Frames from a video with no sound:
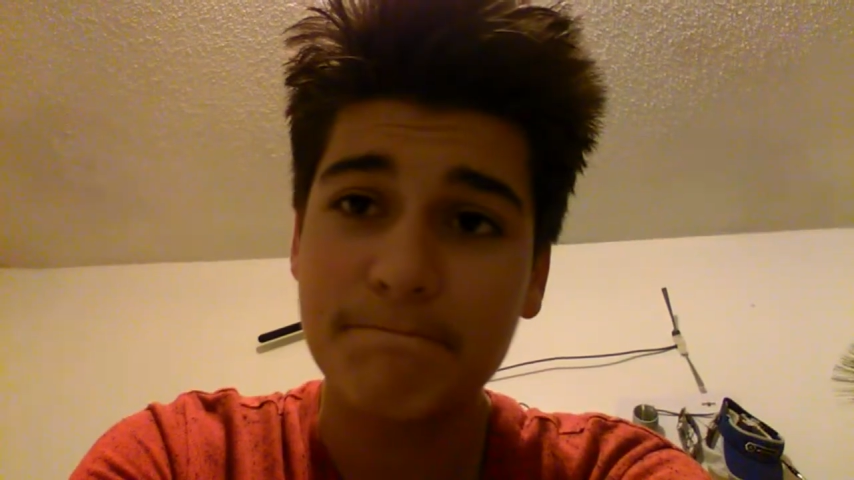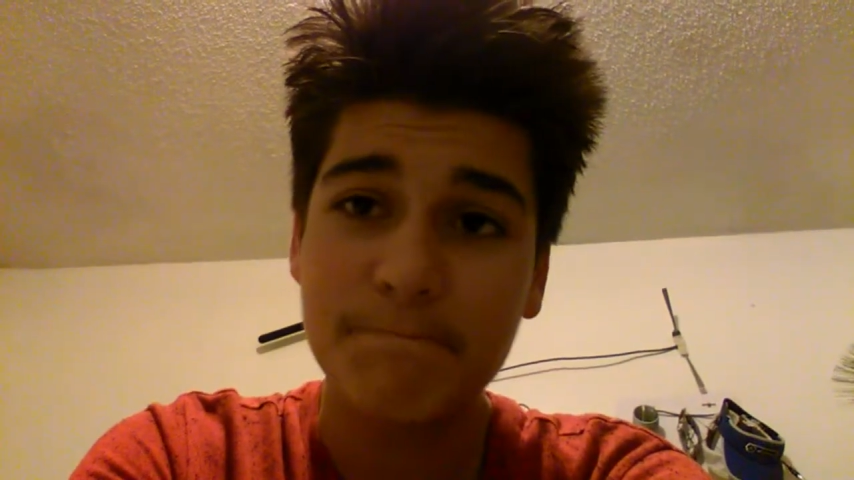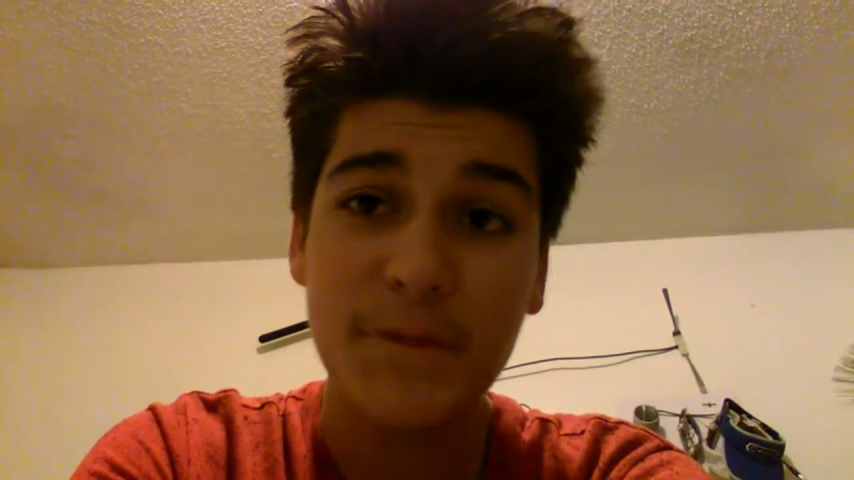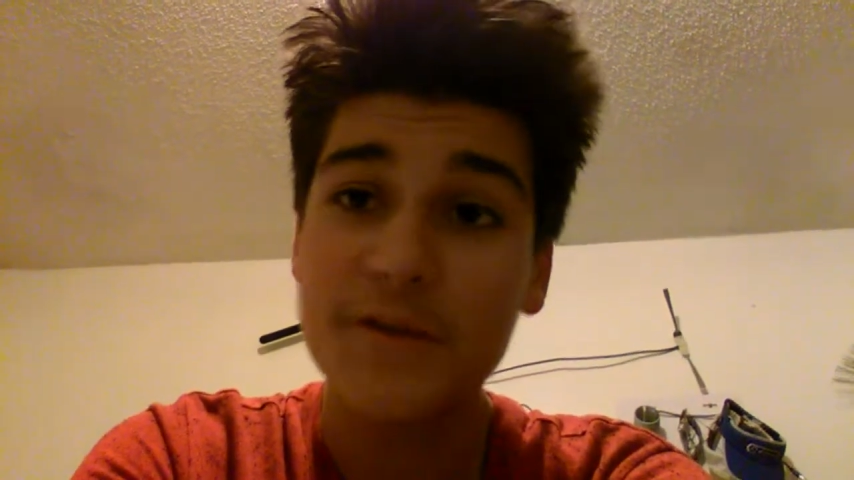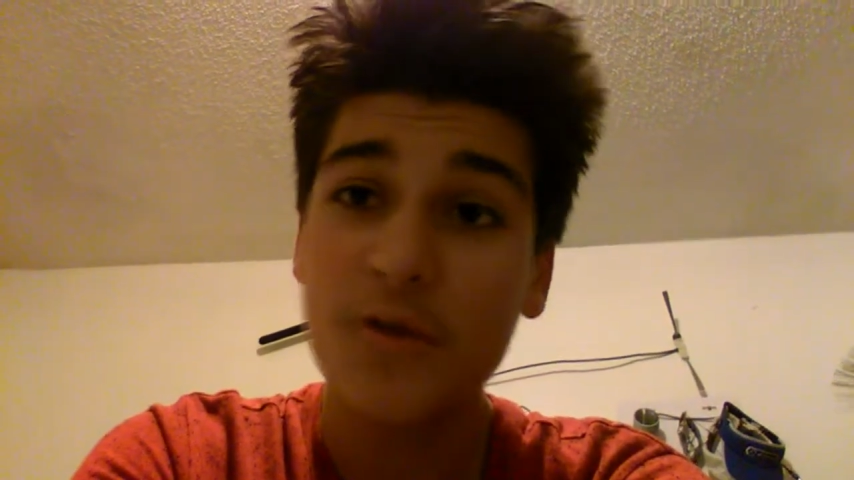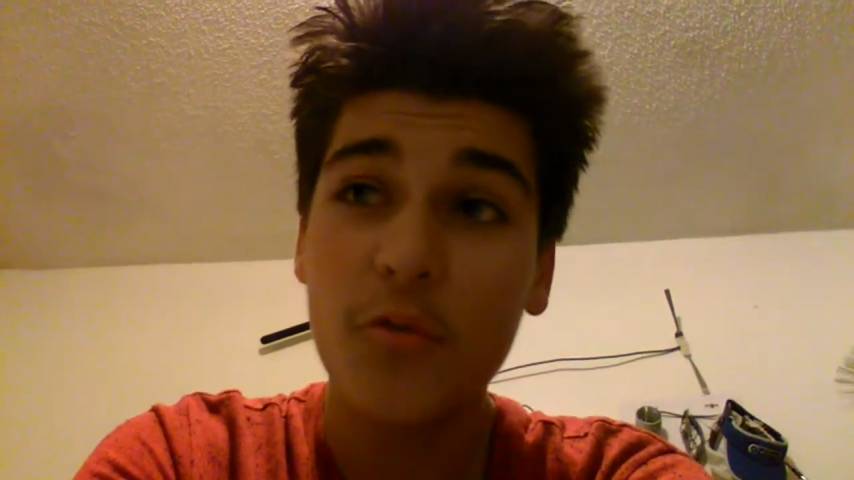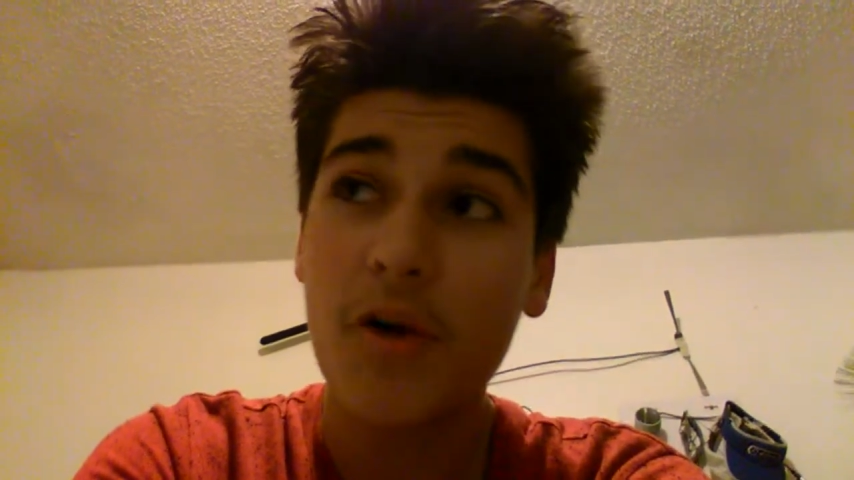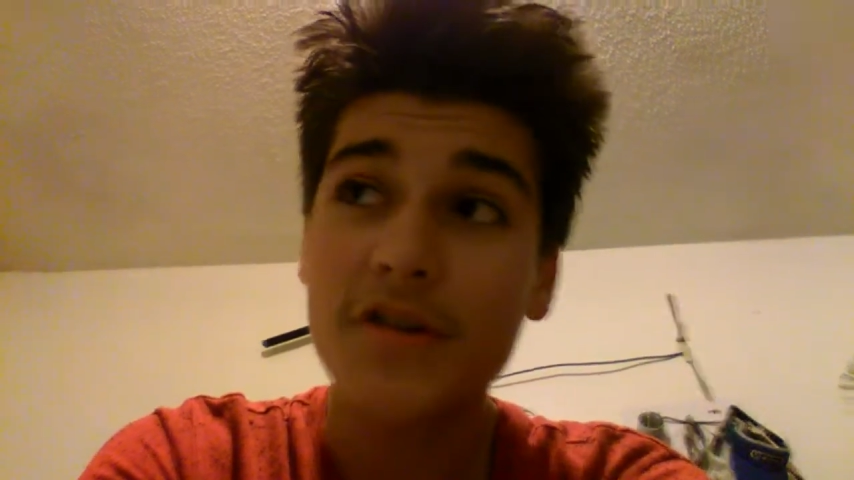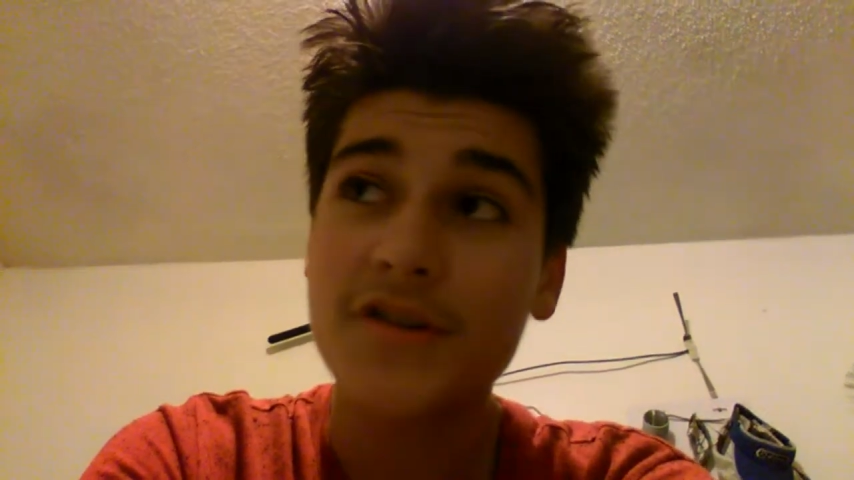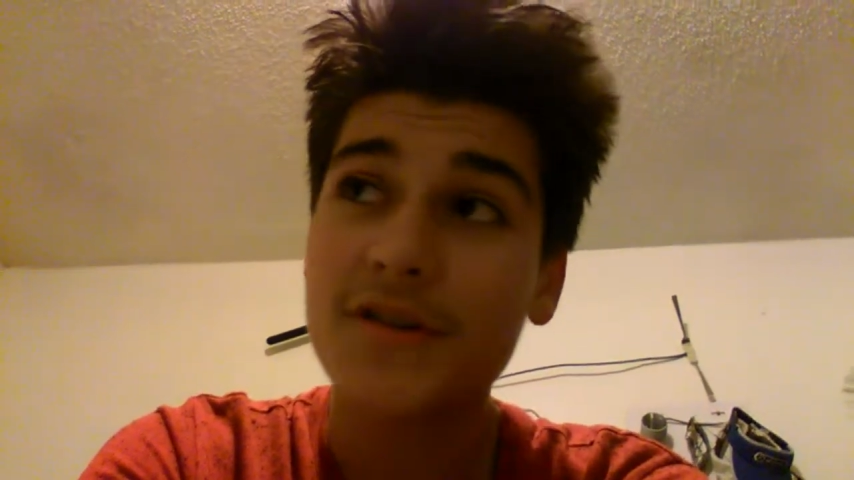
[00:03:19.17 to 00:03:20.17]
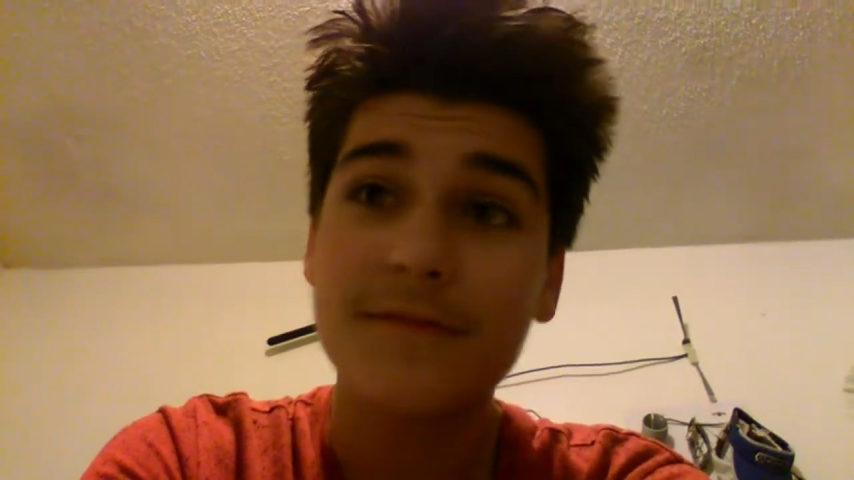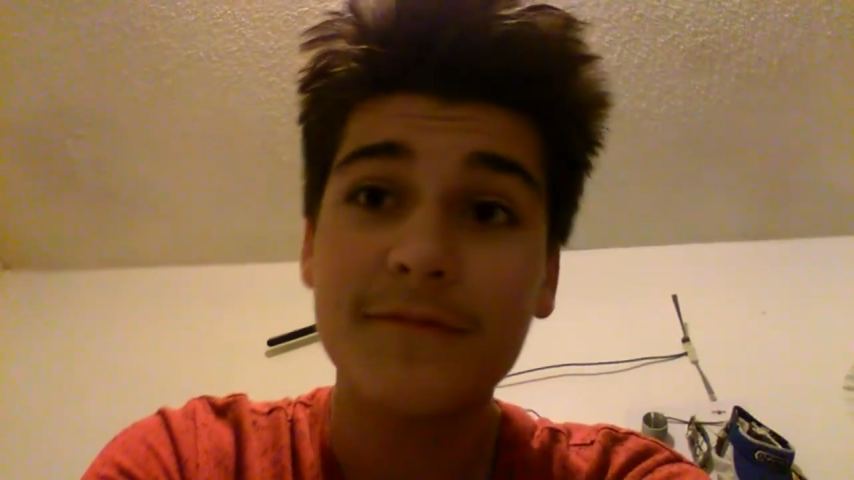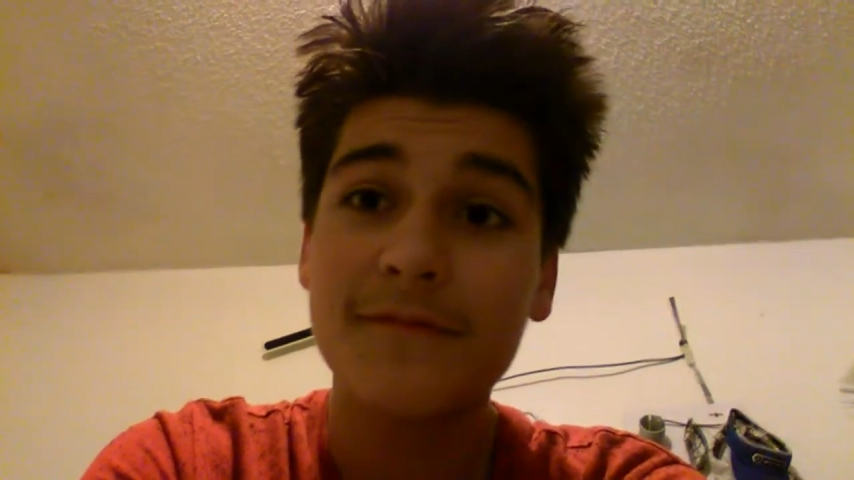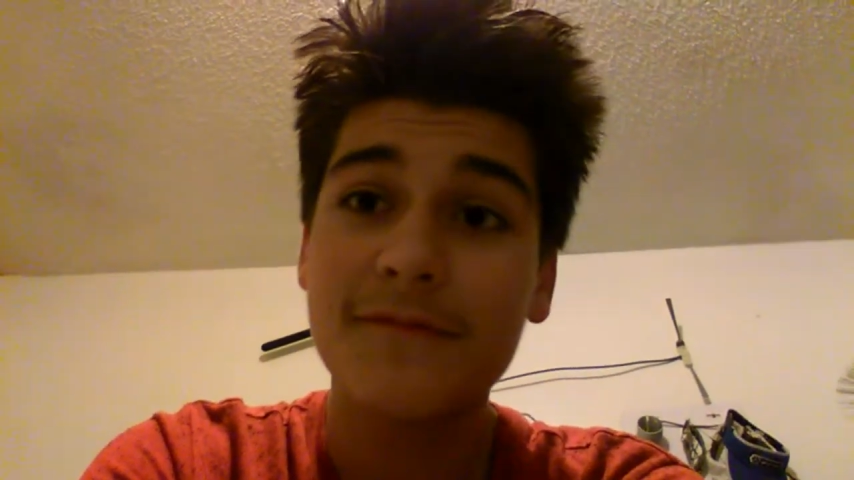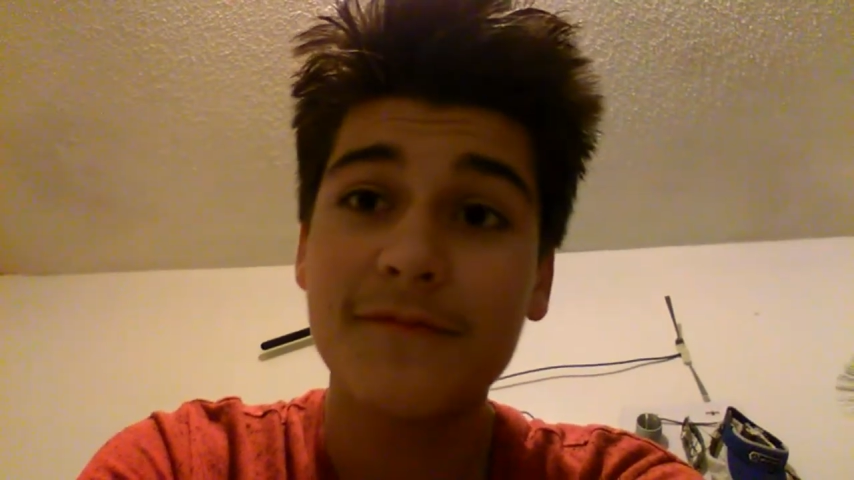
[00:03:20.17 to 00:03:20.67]
Please don't watch it.
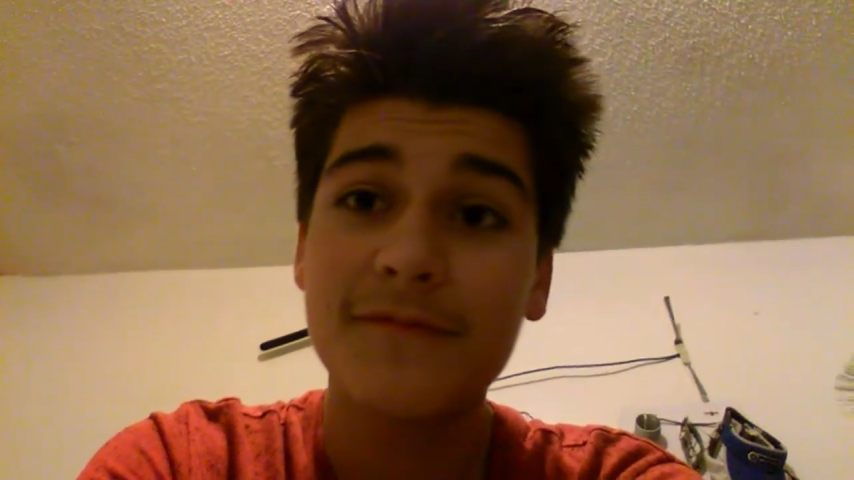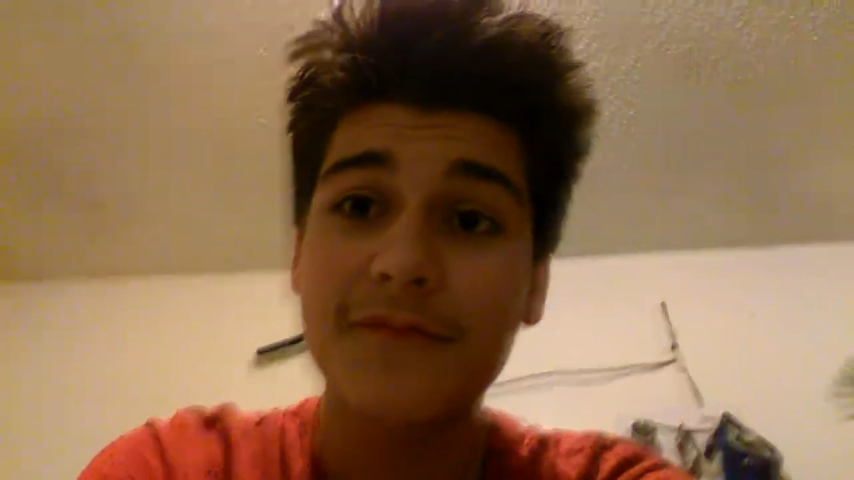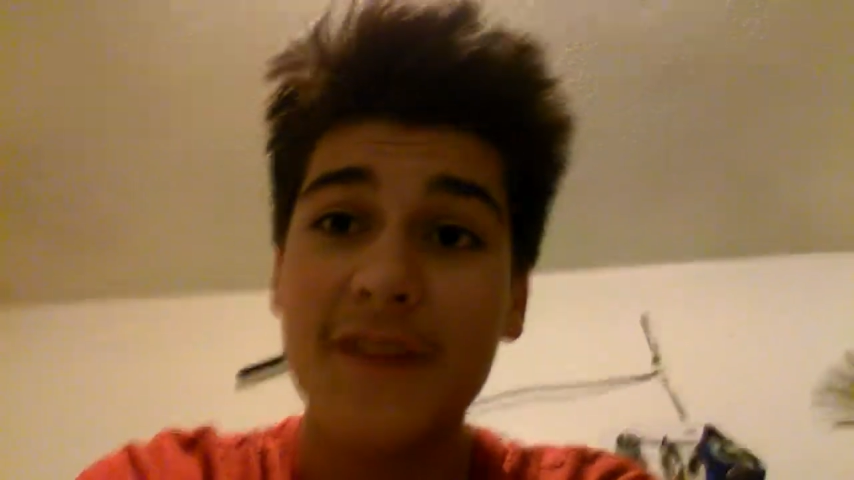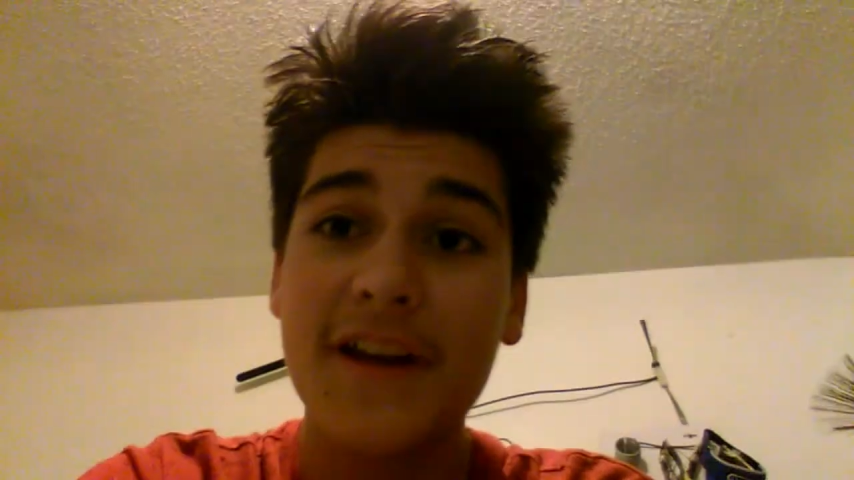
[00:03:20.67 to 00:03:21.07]
In